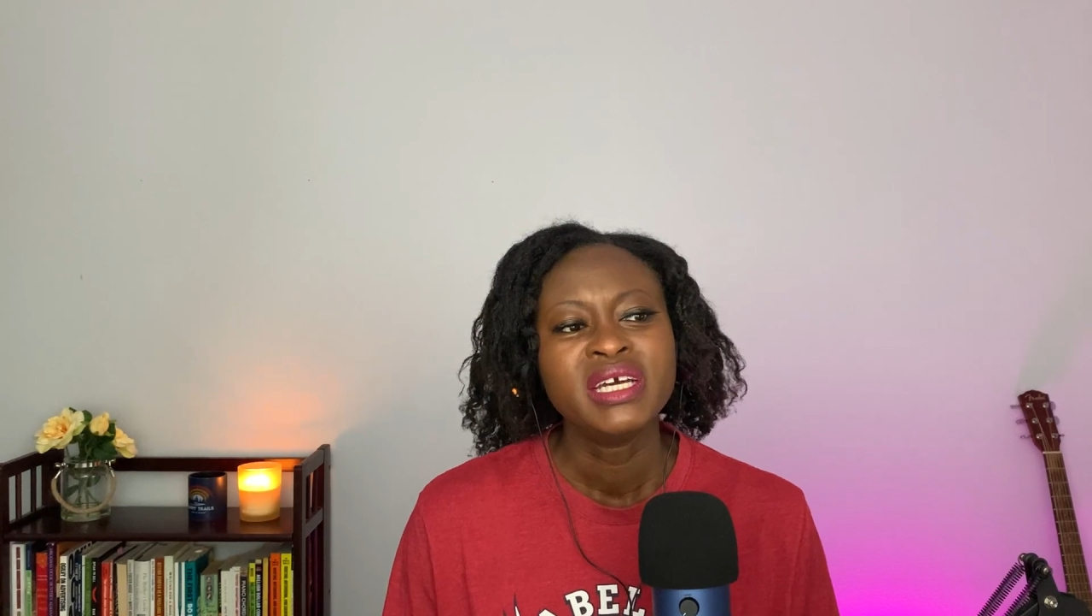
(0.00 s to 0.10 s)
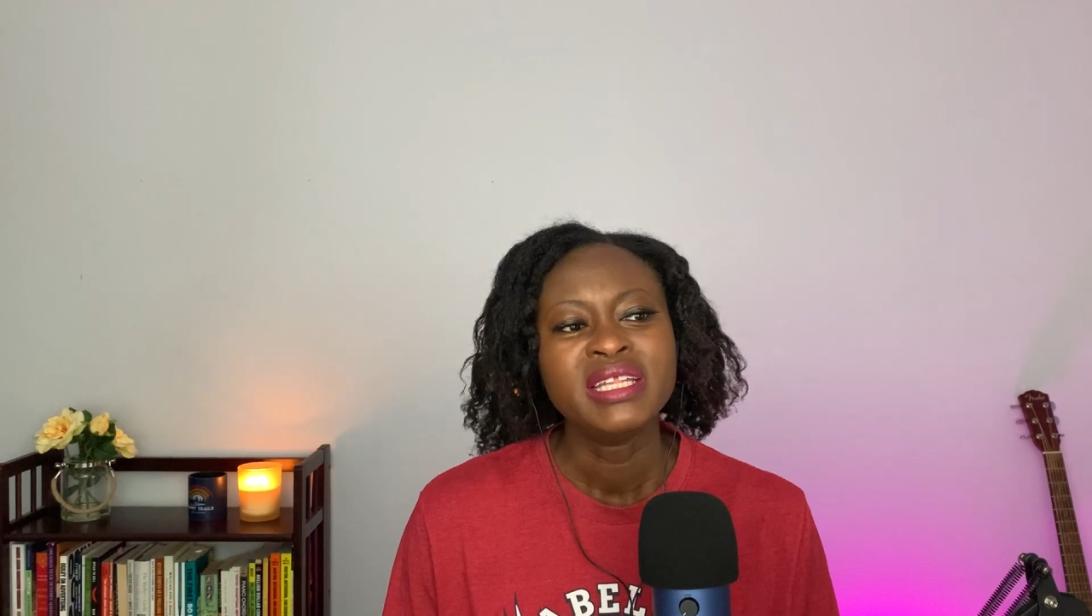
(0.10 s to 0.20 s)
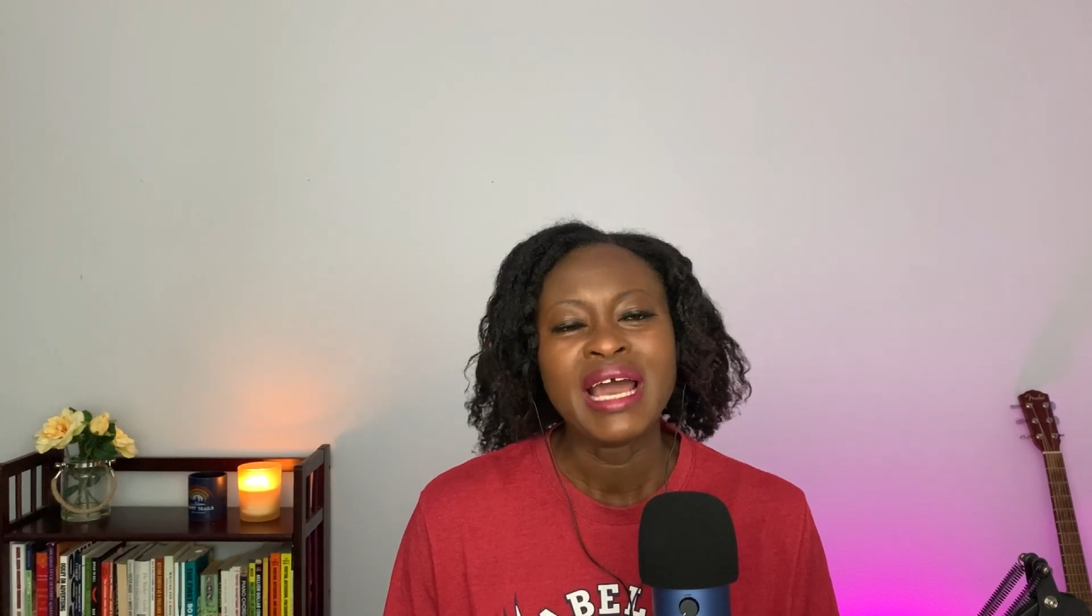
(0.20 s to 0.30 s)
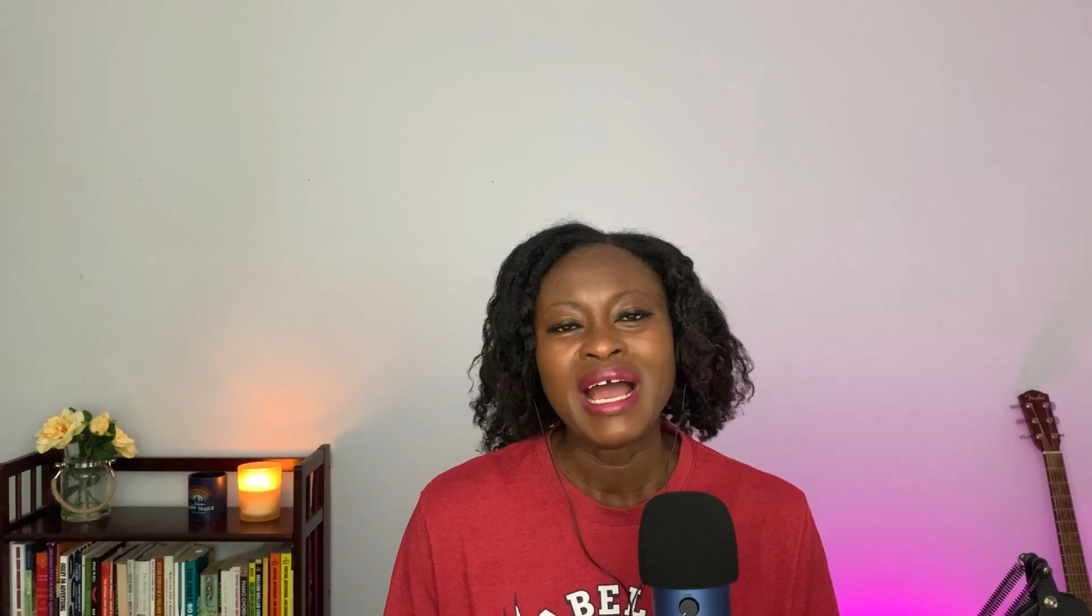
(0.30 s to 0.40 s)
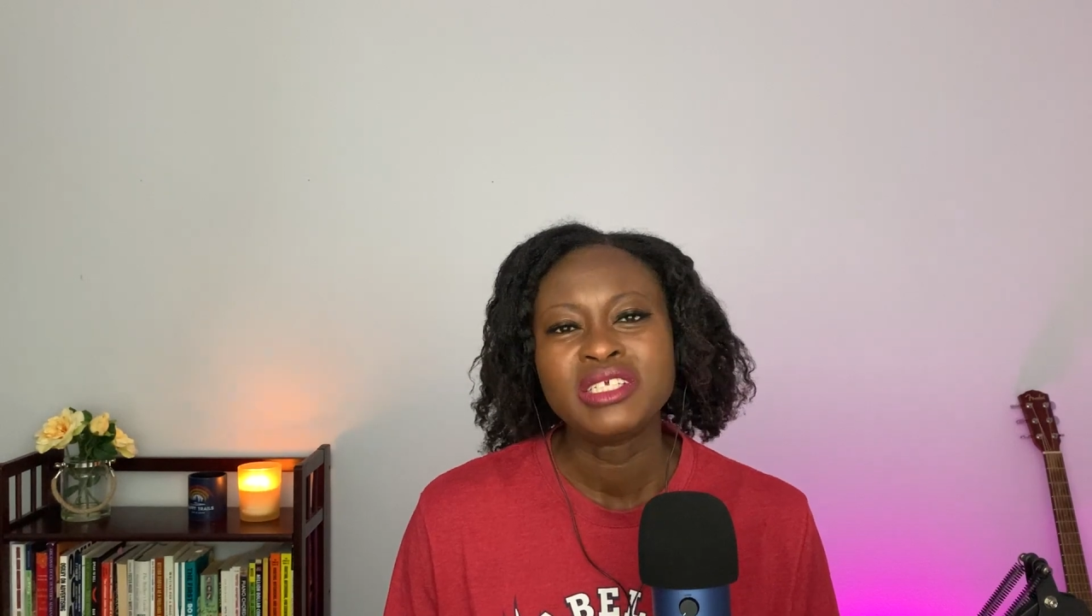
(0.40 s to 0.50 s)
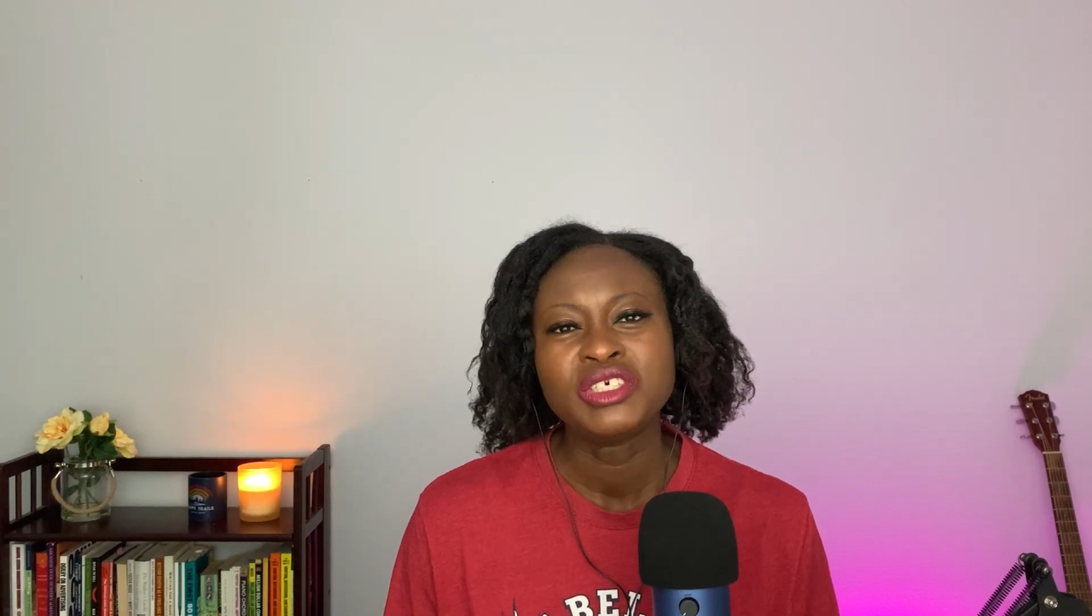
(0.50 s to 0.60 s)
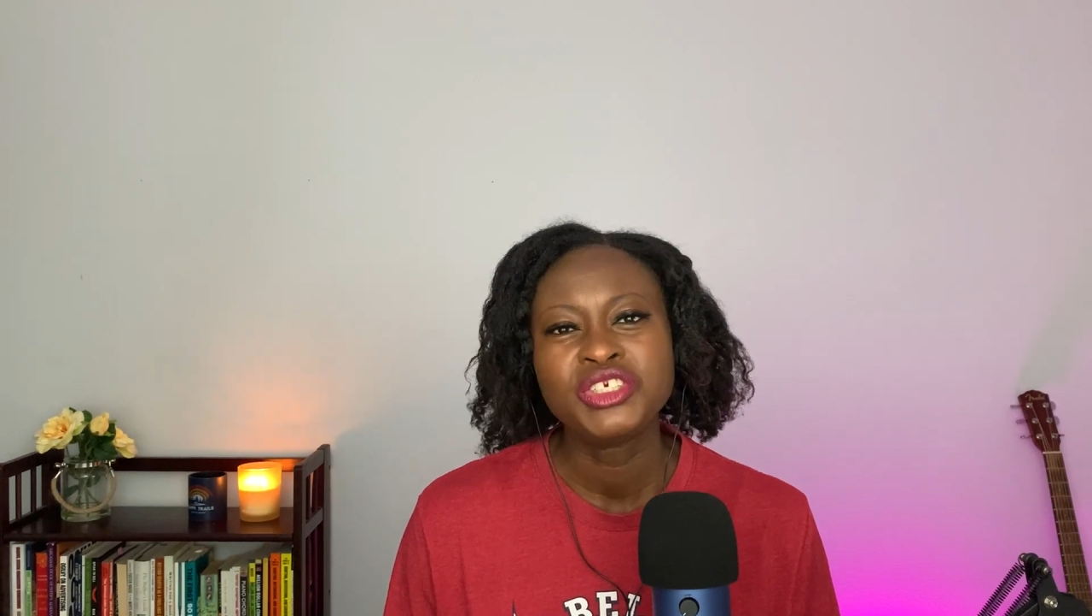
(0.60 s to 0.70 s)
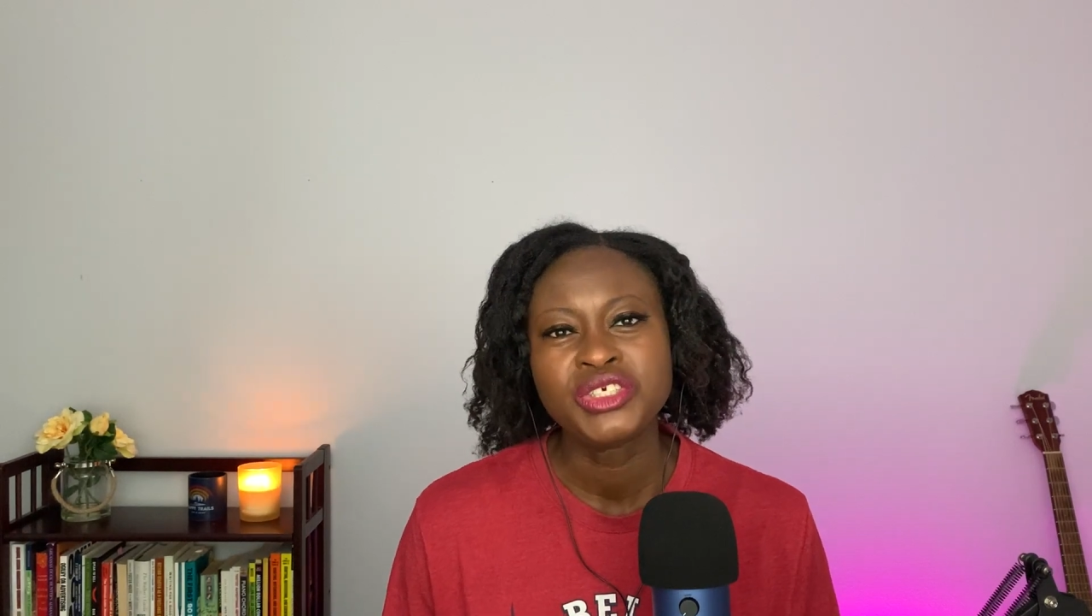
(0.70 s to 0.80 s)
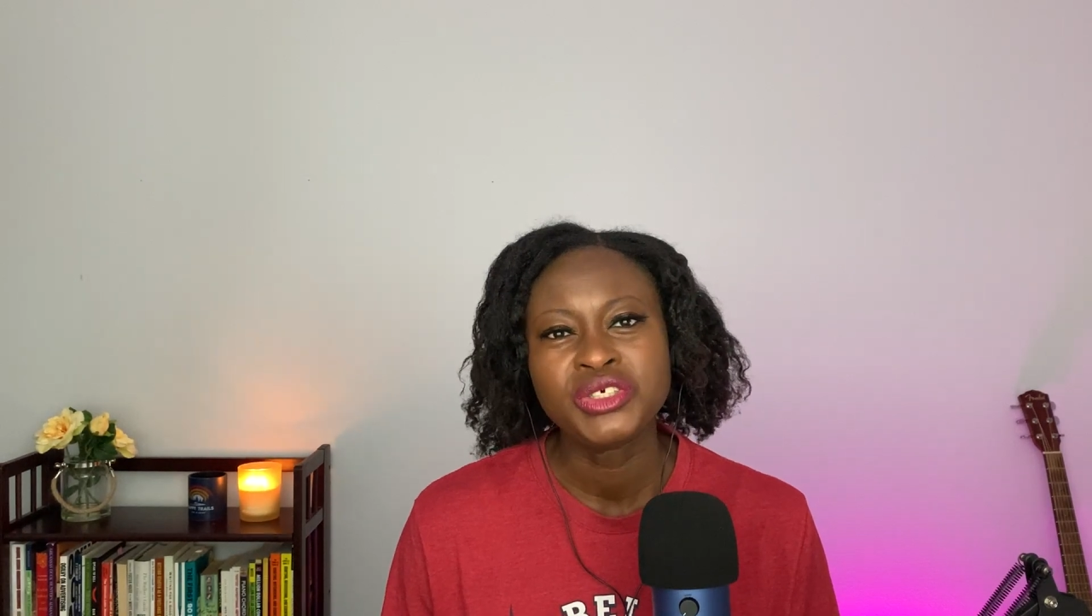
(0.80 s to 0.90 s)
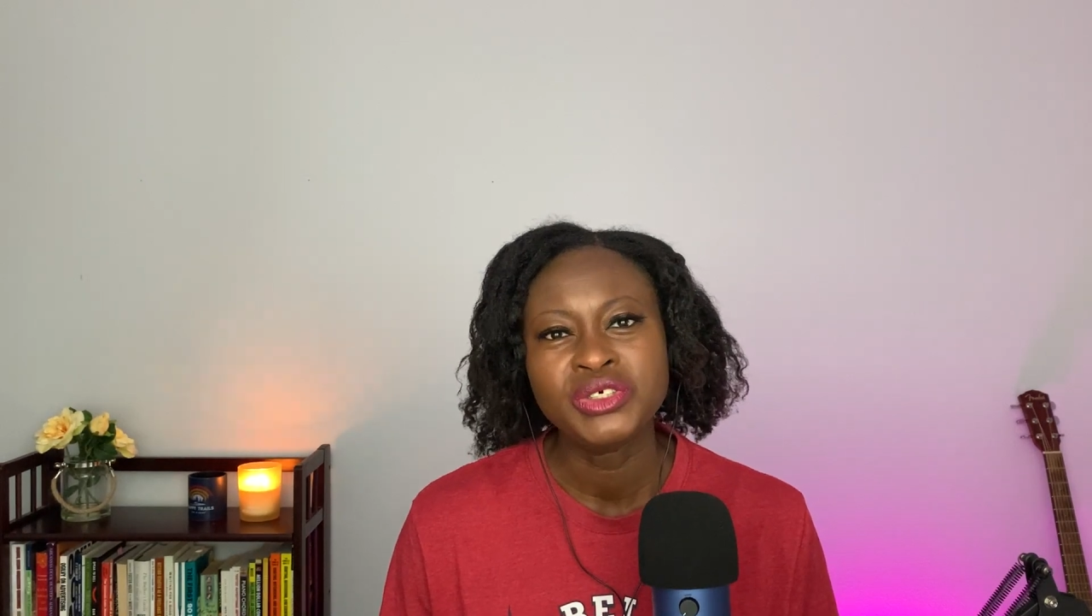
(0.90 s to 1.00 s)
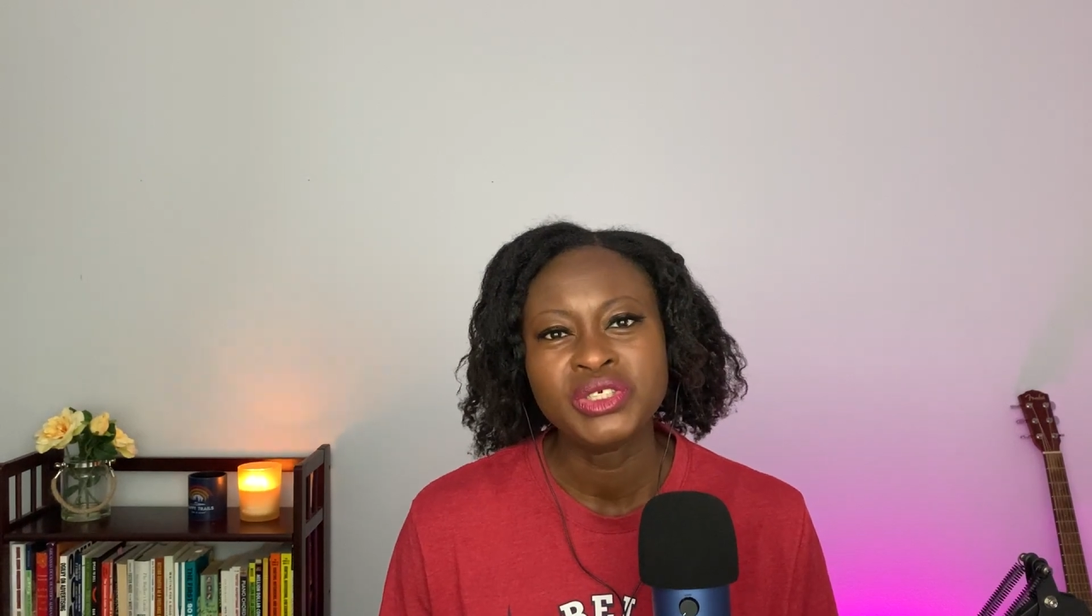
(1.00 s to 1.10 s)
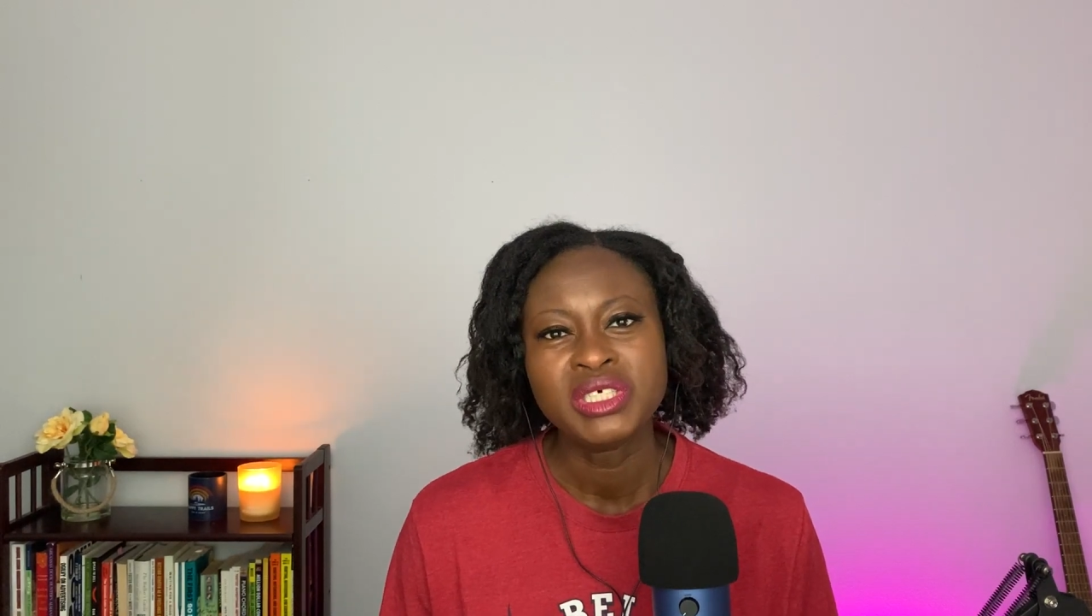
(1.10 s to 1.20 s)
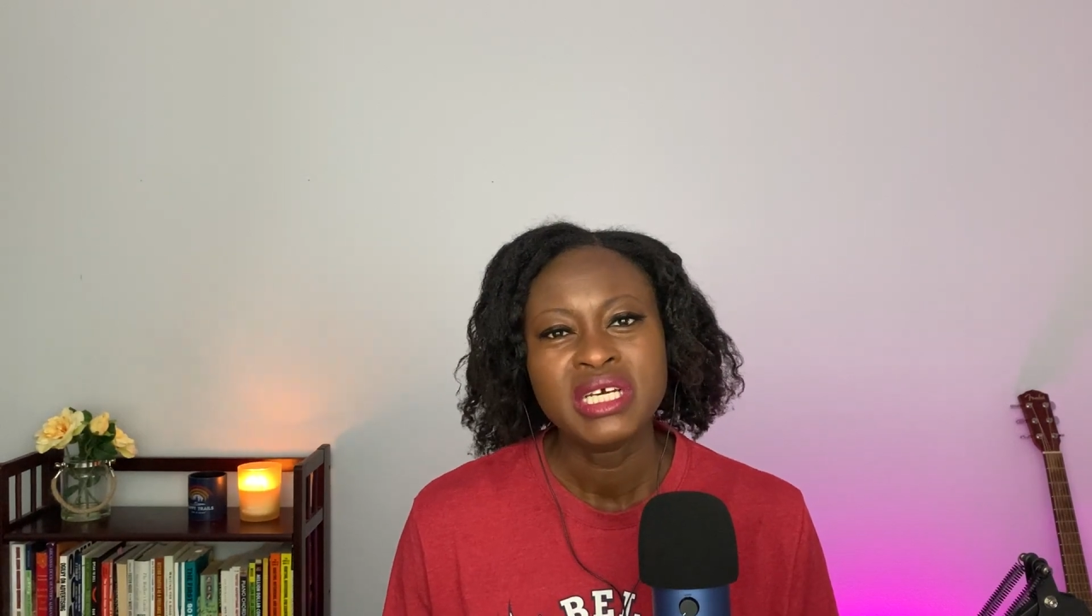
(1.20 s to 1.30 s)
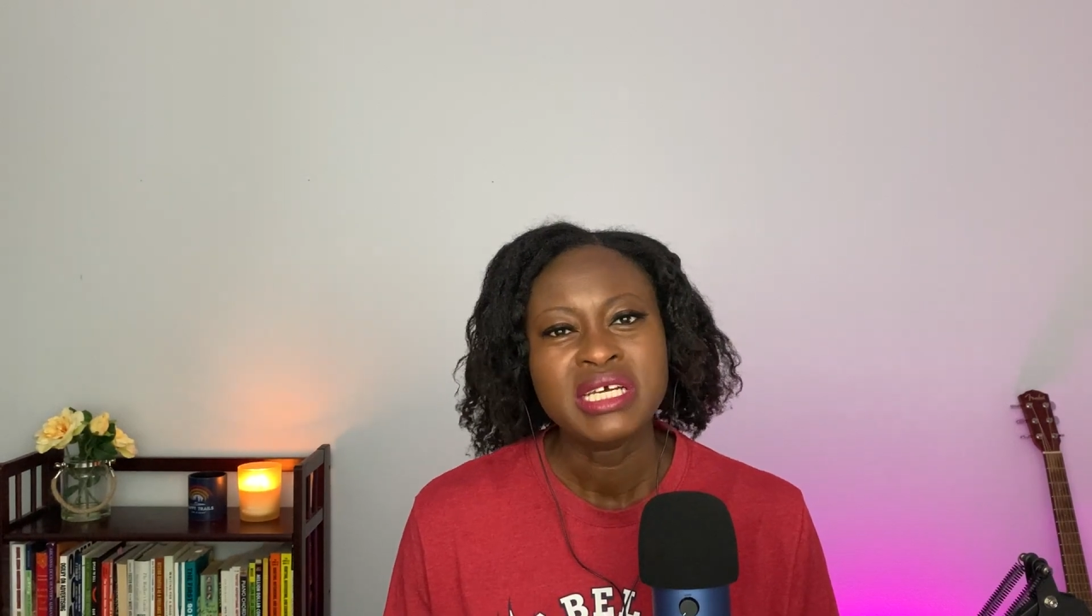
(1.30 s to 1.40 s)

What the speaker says: their attitude